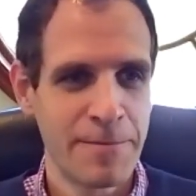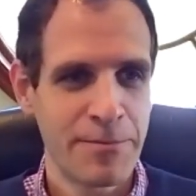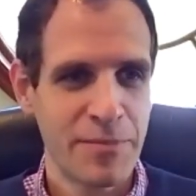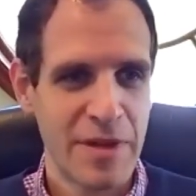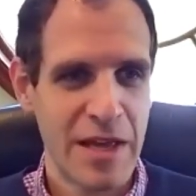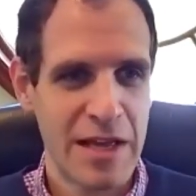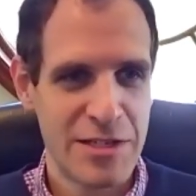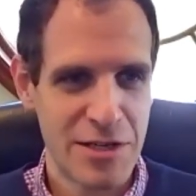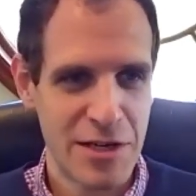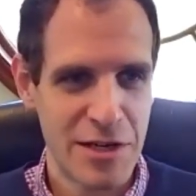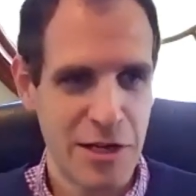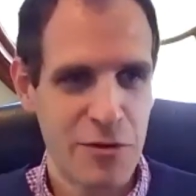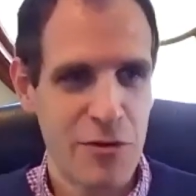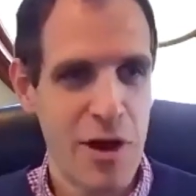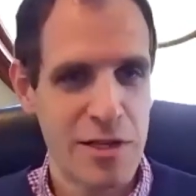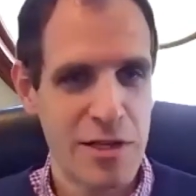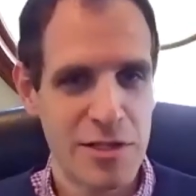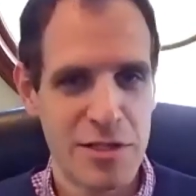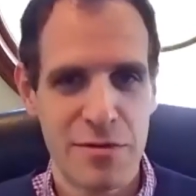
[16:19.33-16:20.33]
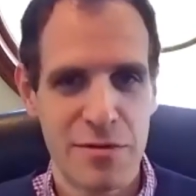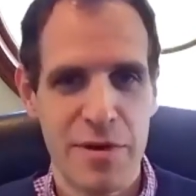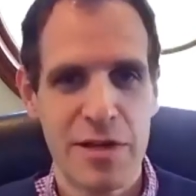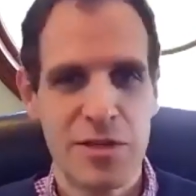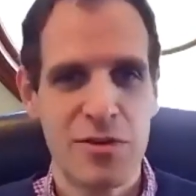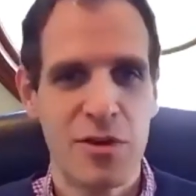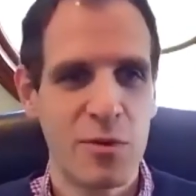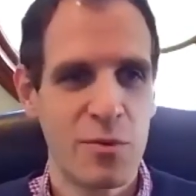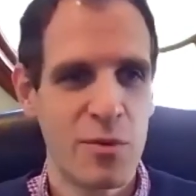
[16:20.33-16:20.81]
it's going to cross a
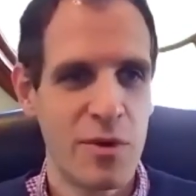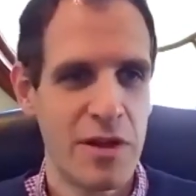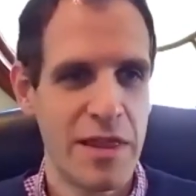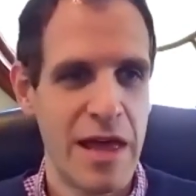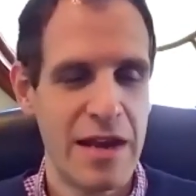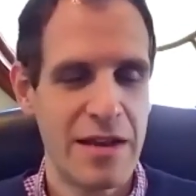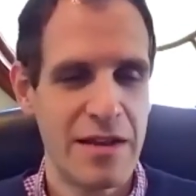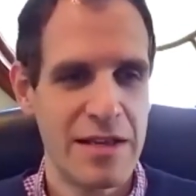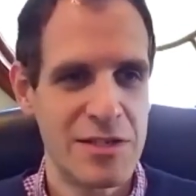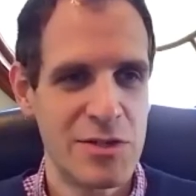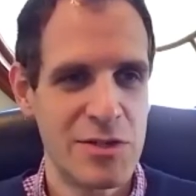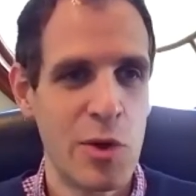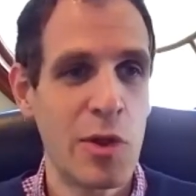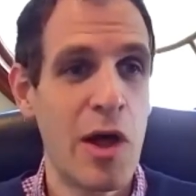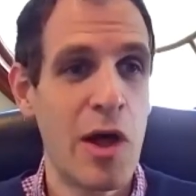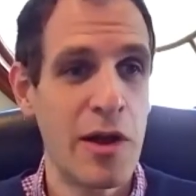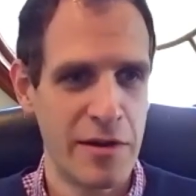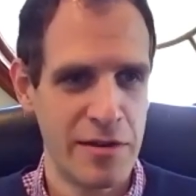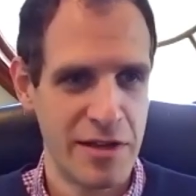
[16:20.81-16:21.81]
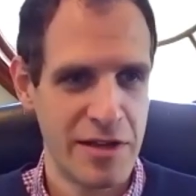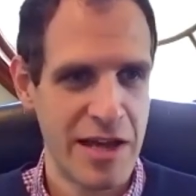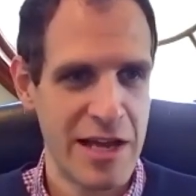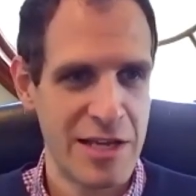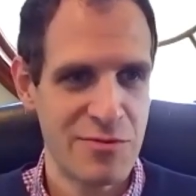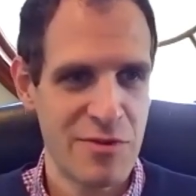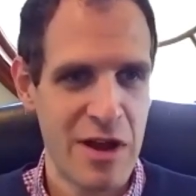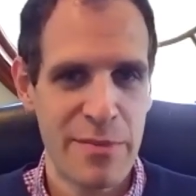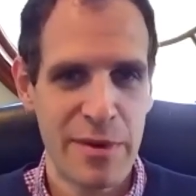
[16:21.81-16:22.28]
threshold where that is no longer the case,
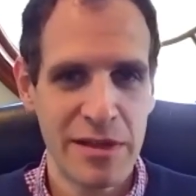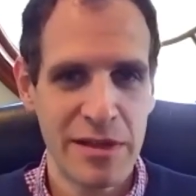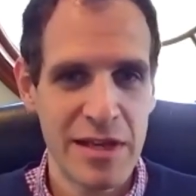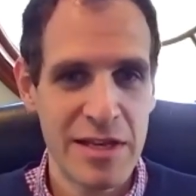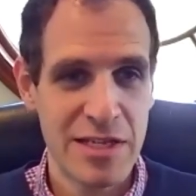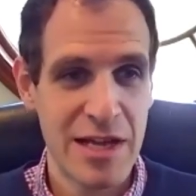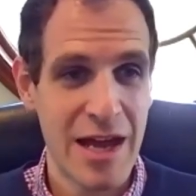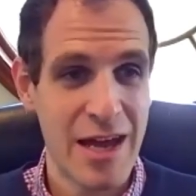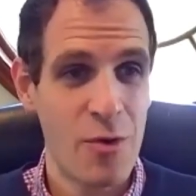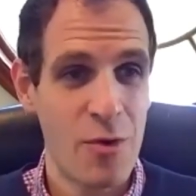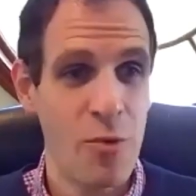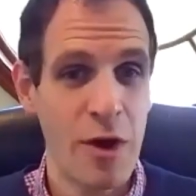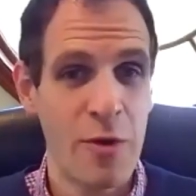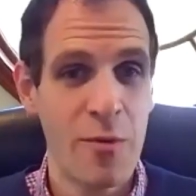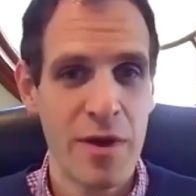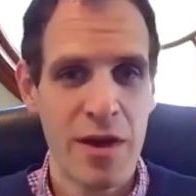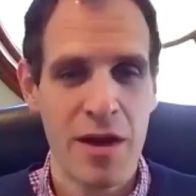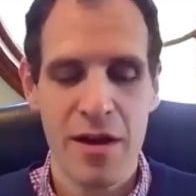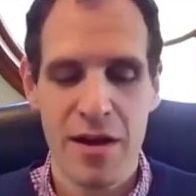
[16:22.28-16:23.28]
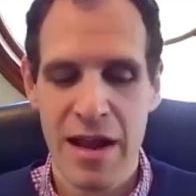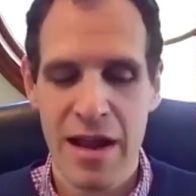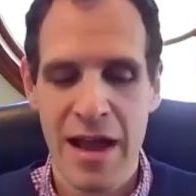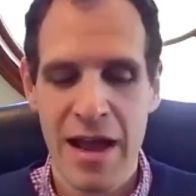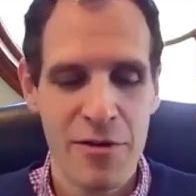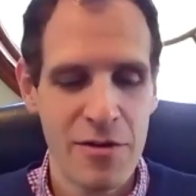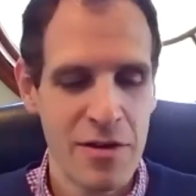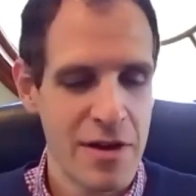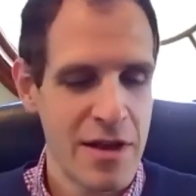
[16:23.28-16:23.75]
right? But at least kind of where we are
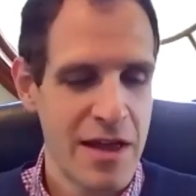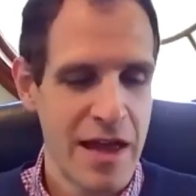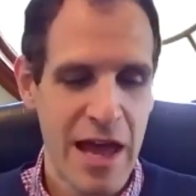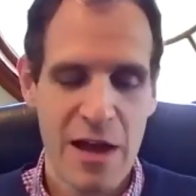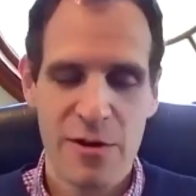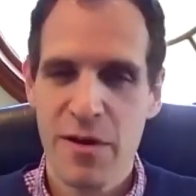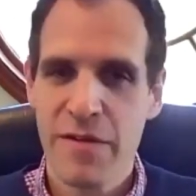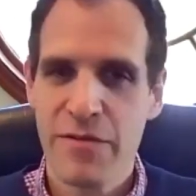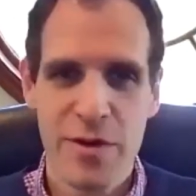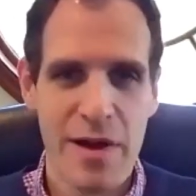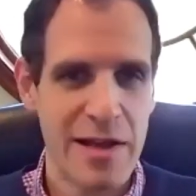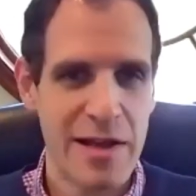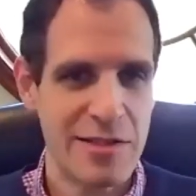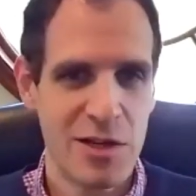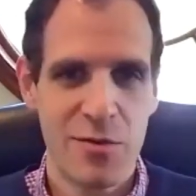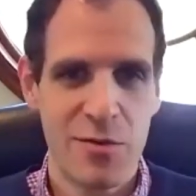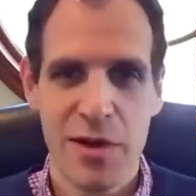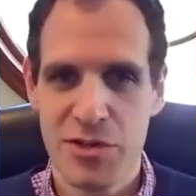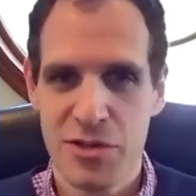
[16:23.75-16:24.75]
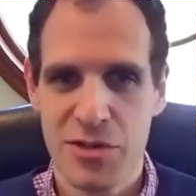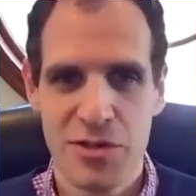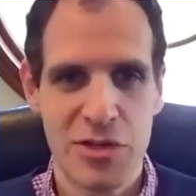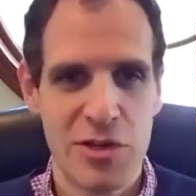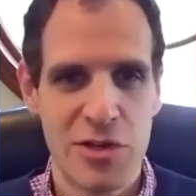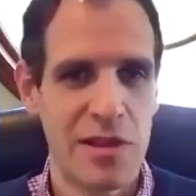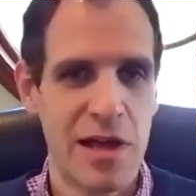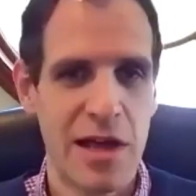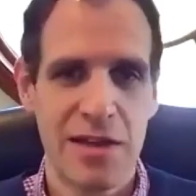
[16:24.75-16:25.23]
now, however you ask the question, do
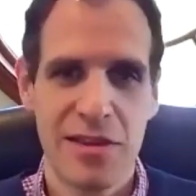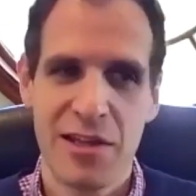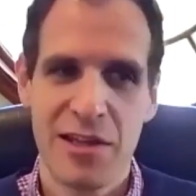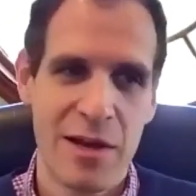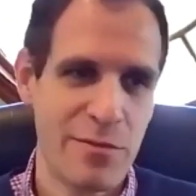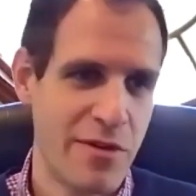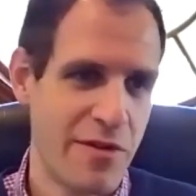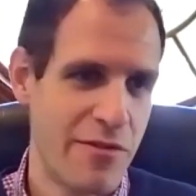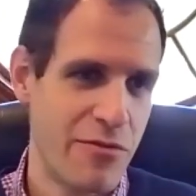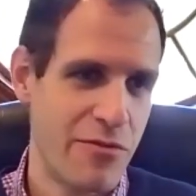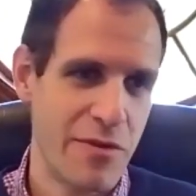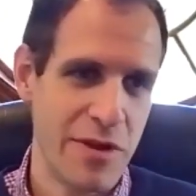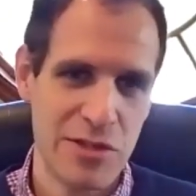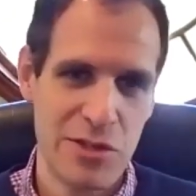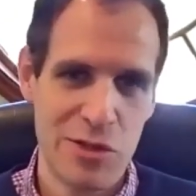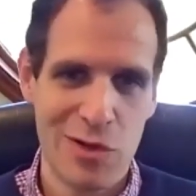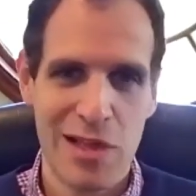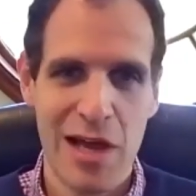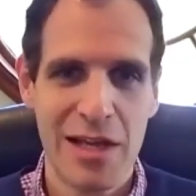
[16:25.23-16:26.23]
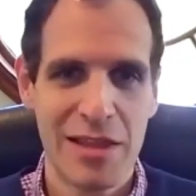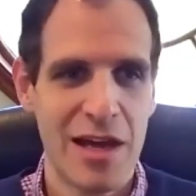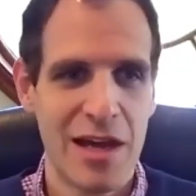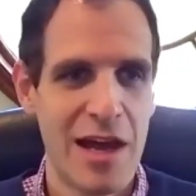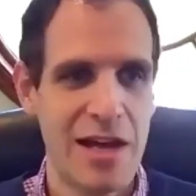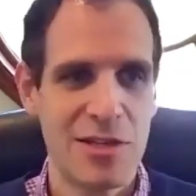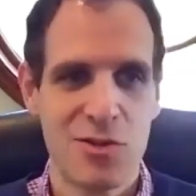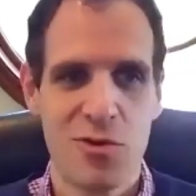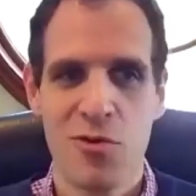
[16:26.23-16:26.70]
you like the number of threes? Do you like the
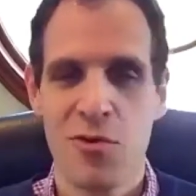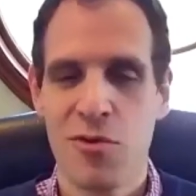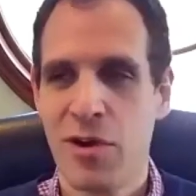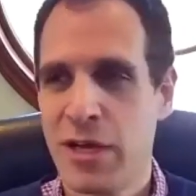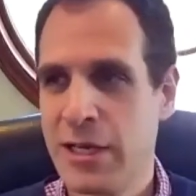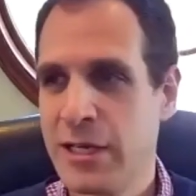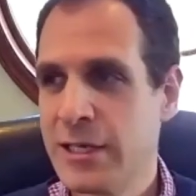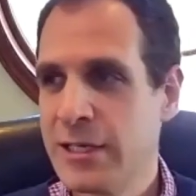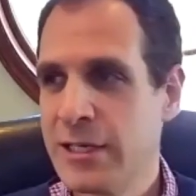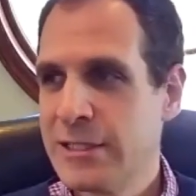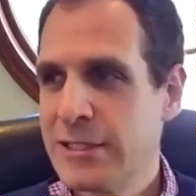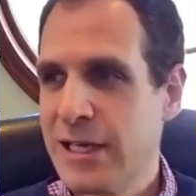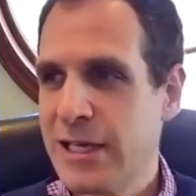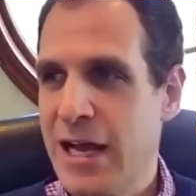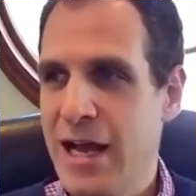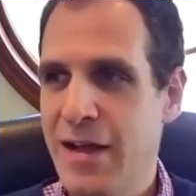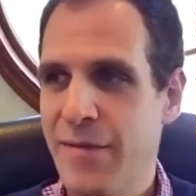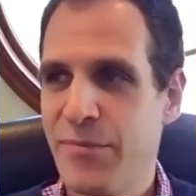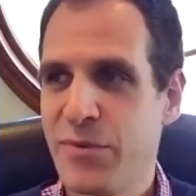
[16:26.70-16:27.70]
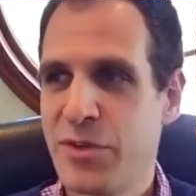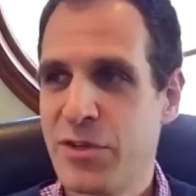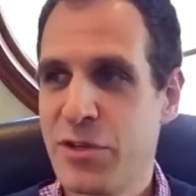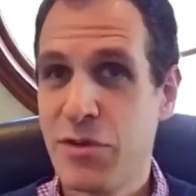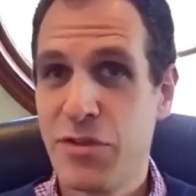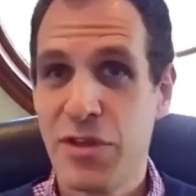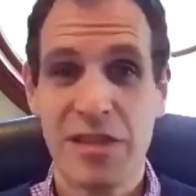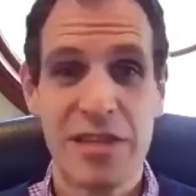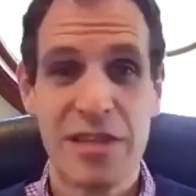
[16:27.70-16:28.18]
high scoring? Do
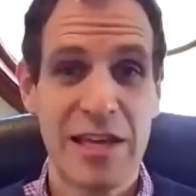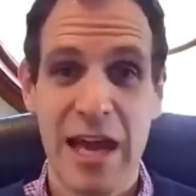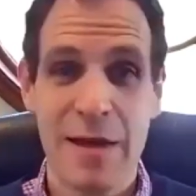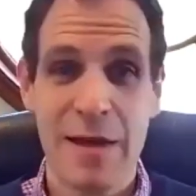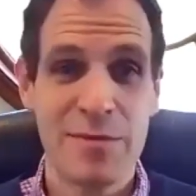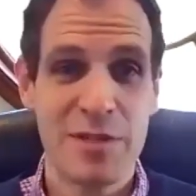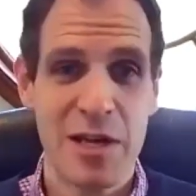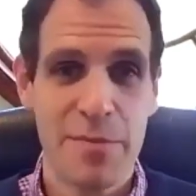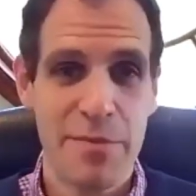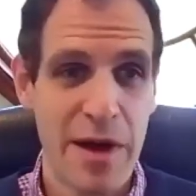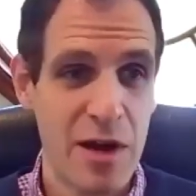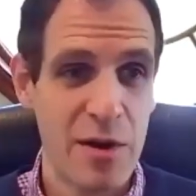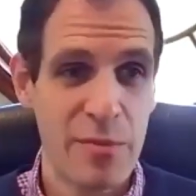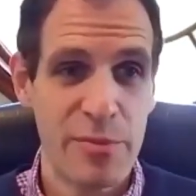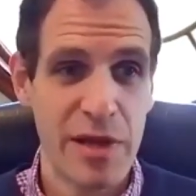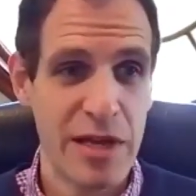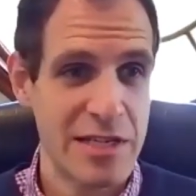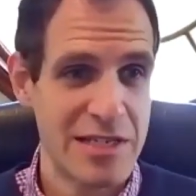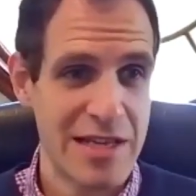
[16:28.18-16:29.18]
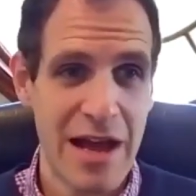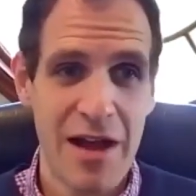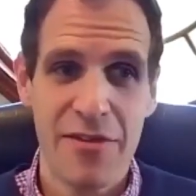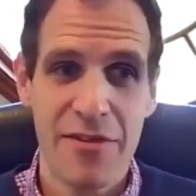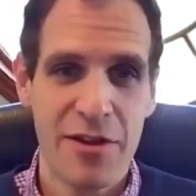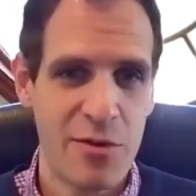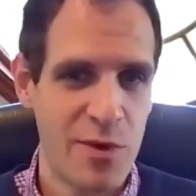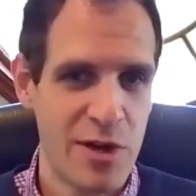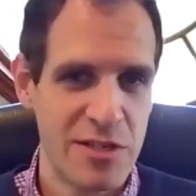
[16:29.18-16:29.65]
you think the game's in a better place now
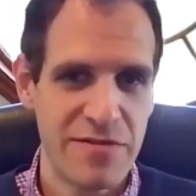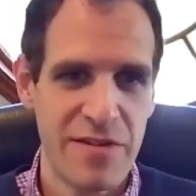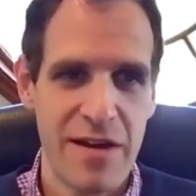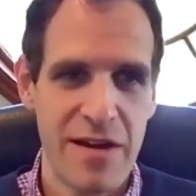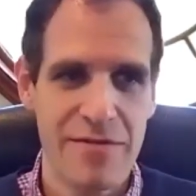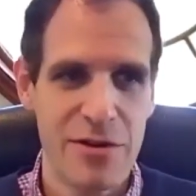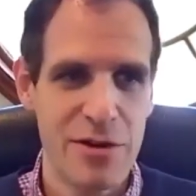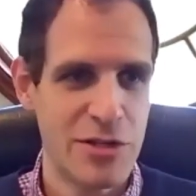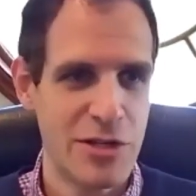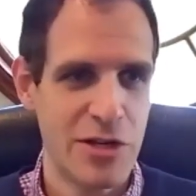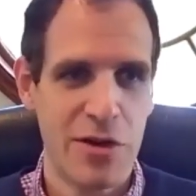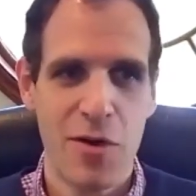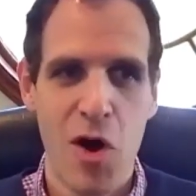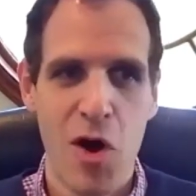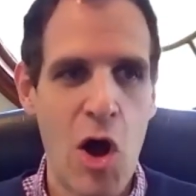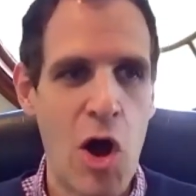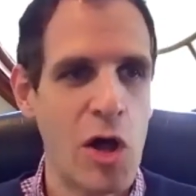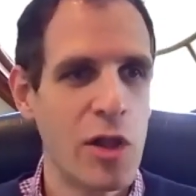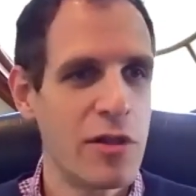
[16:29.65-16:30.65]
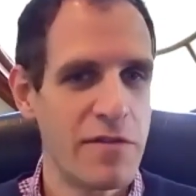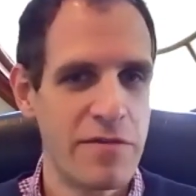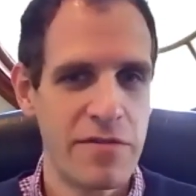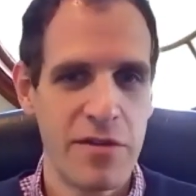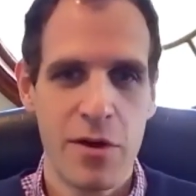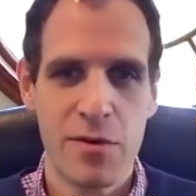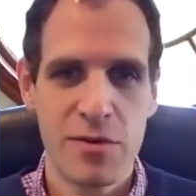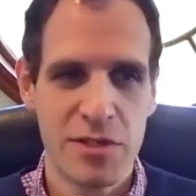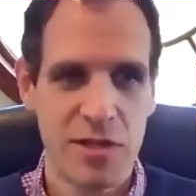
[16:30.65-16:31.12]
than it was 5 years ago? All of
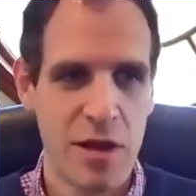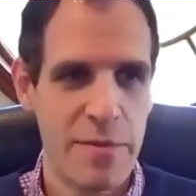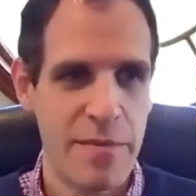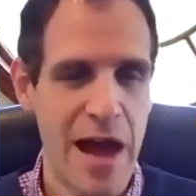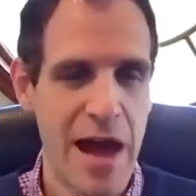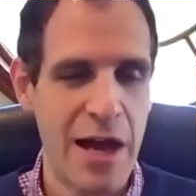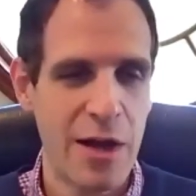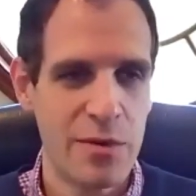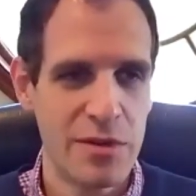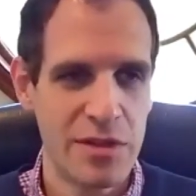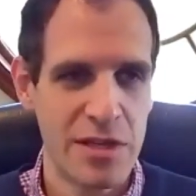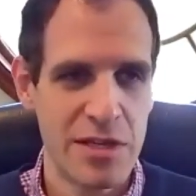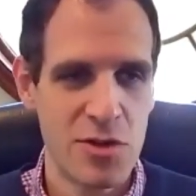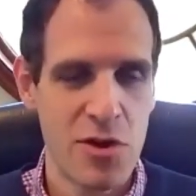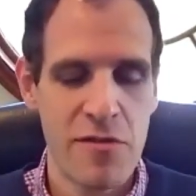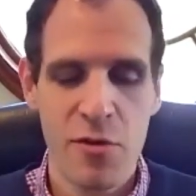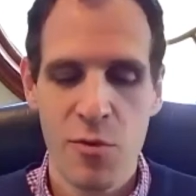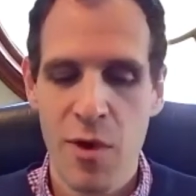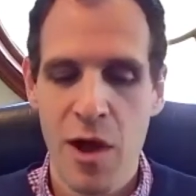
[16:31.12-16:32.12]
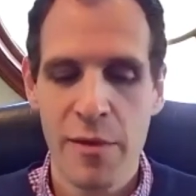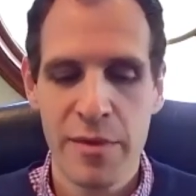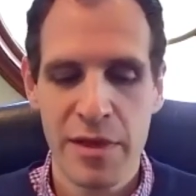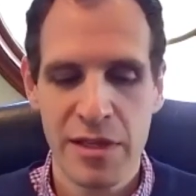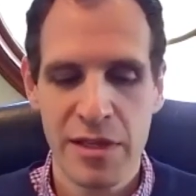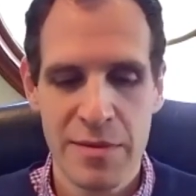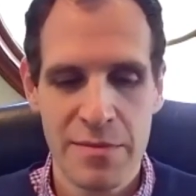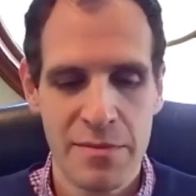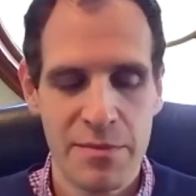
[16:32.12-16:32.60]
those come back with these
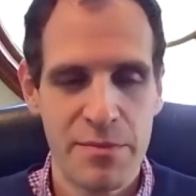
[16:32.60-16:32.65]
overwhelmingly